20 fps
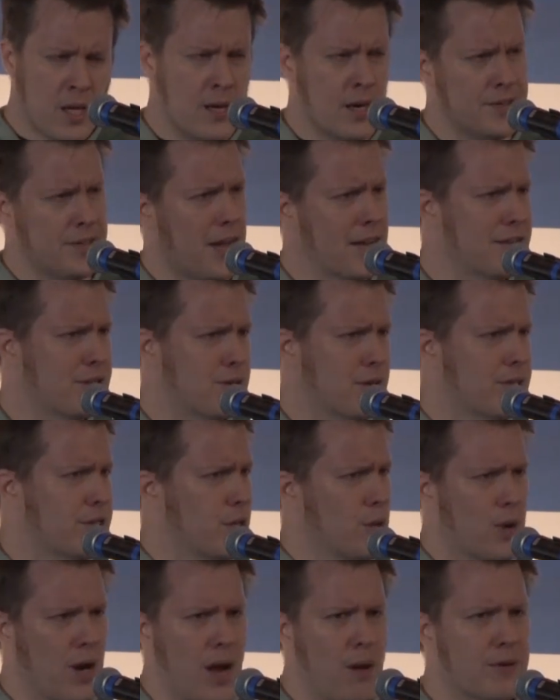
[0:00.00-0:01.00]
Dijkstra.
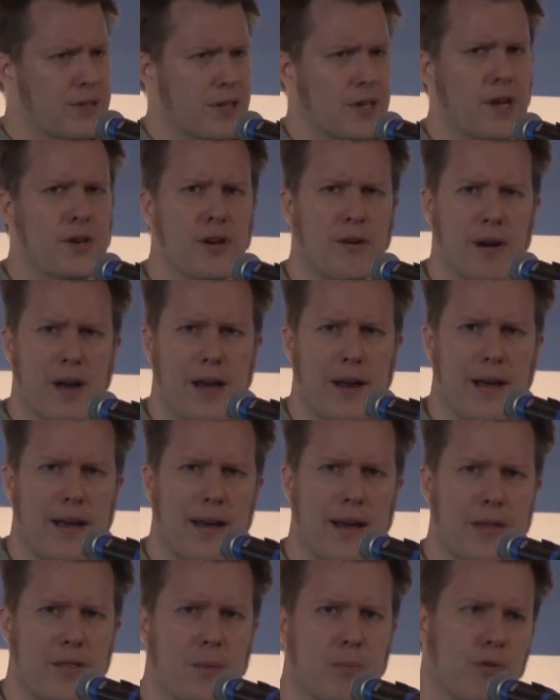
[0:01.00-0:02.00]
So when I was an undergrad, I
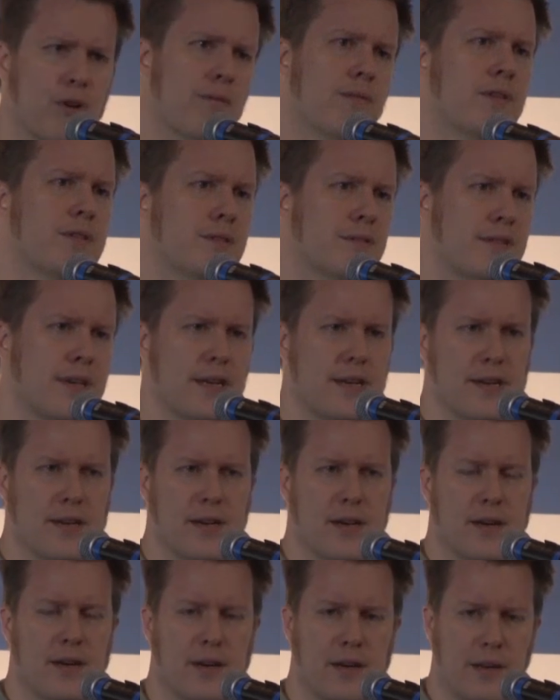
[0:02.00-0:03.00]
had the privilege of
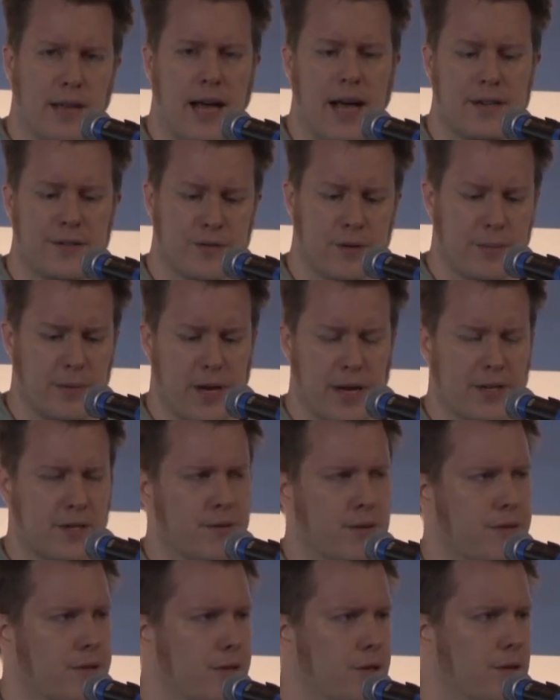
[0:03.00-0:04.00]
taking a class from
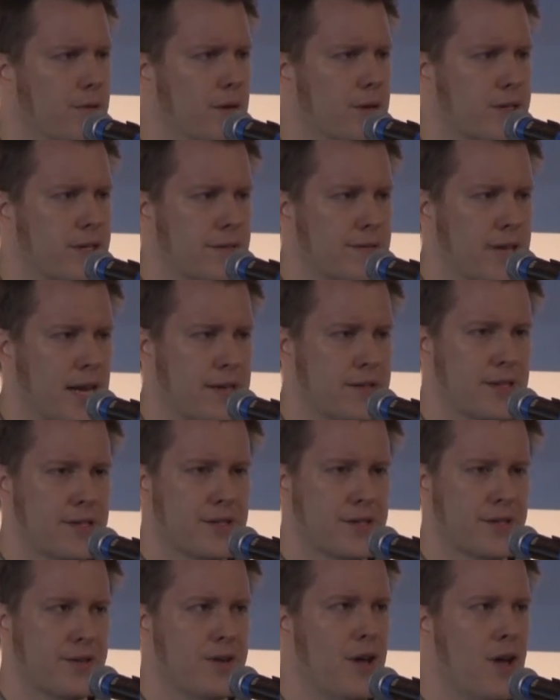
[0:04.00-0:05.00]
Dijkstra at the University of
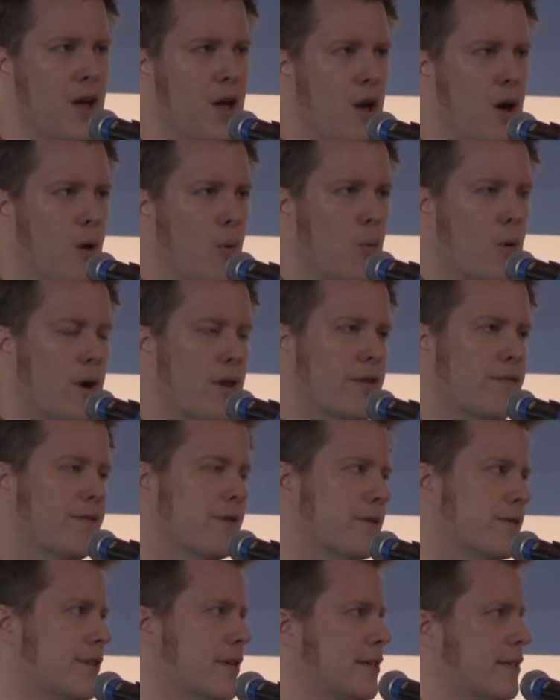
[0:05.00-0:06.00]
Texas, and one of the
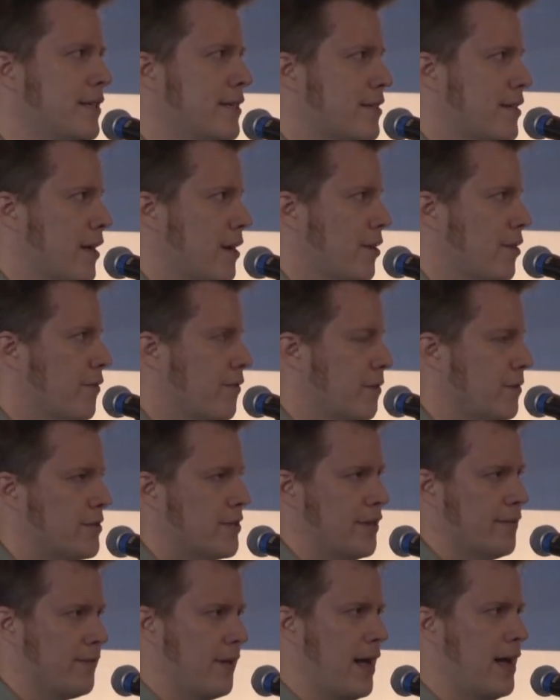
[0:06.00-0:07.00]
first things he said on the first
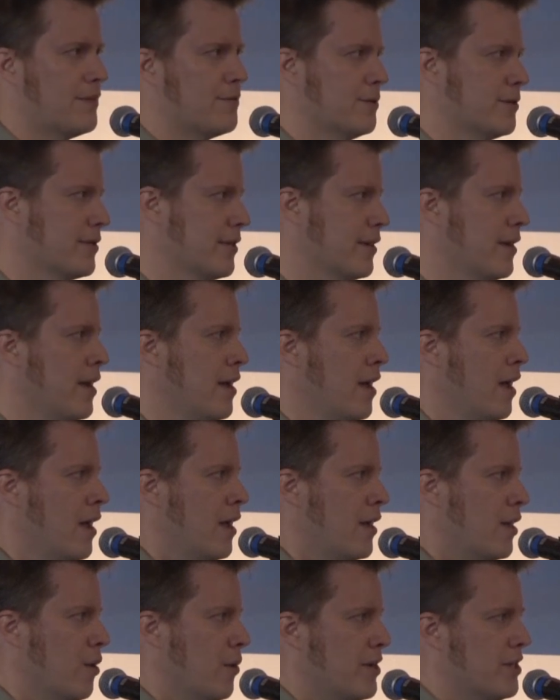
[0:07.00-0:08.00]
day of class was that,
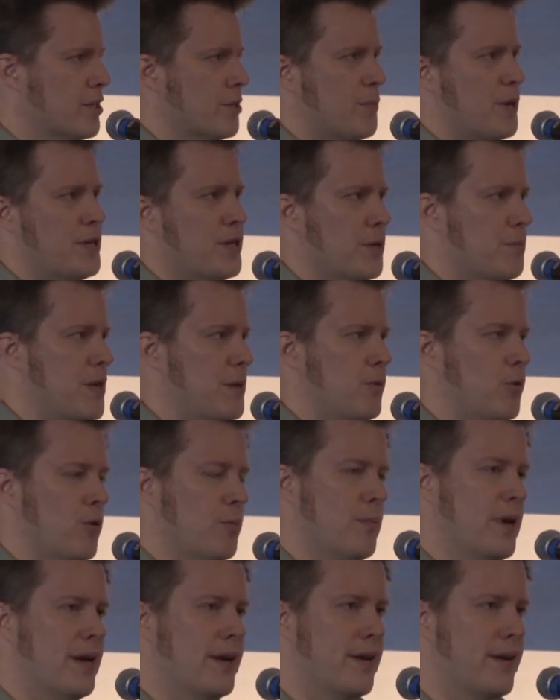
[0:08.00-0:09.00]
in his opinion, people
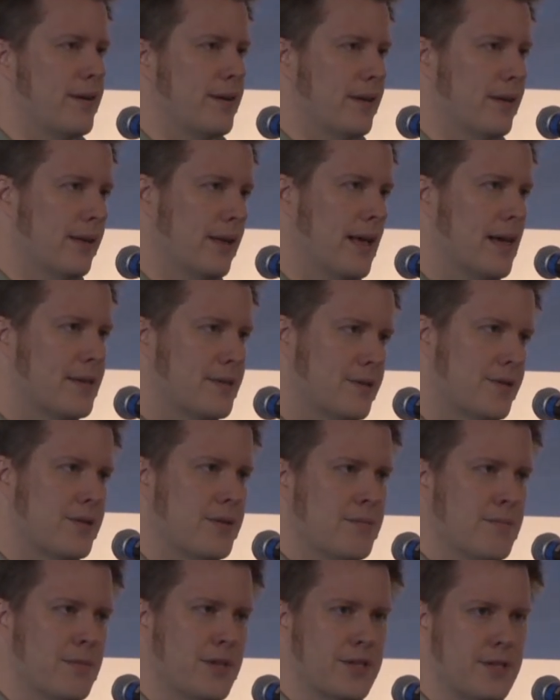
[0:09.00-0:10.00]
would make
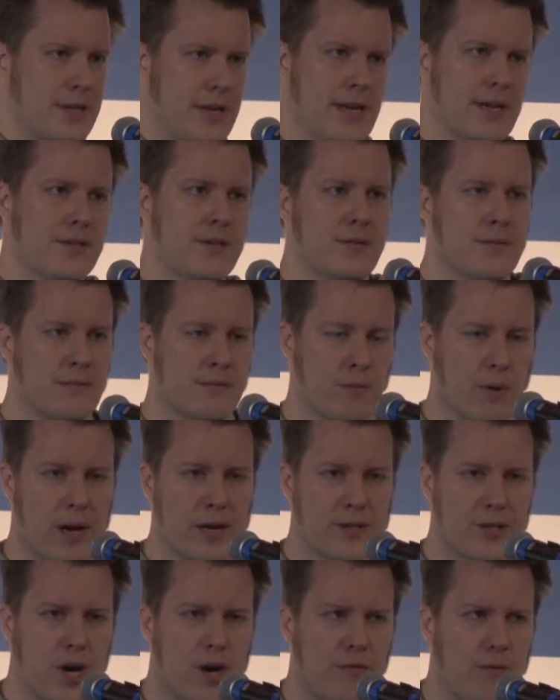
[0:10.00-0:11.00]
less mistakes
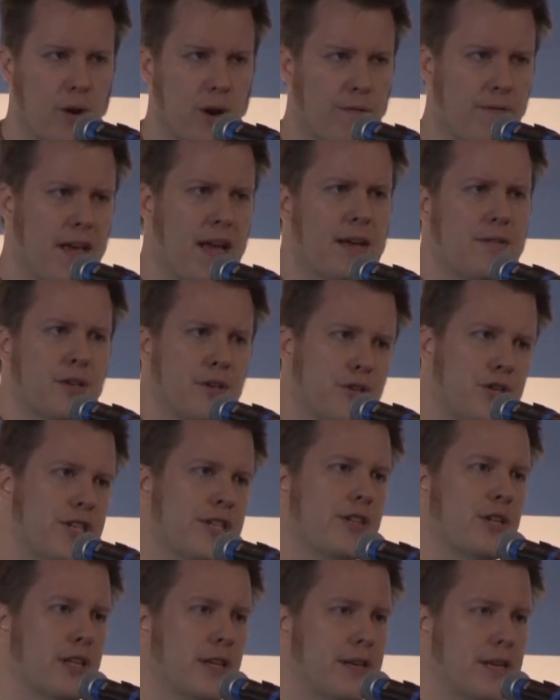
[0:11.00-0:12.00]
writing software if they had to
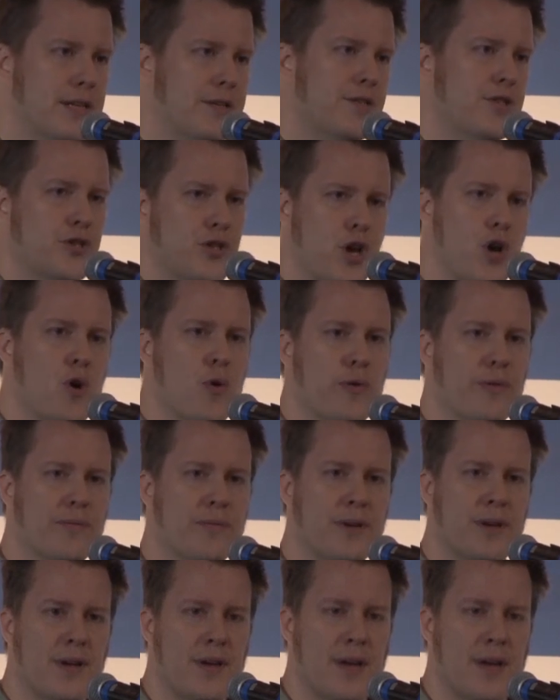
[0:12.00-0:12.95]
chisel it in stone.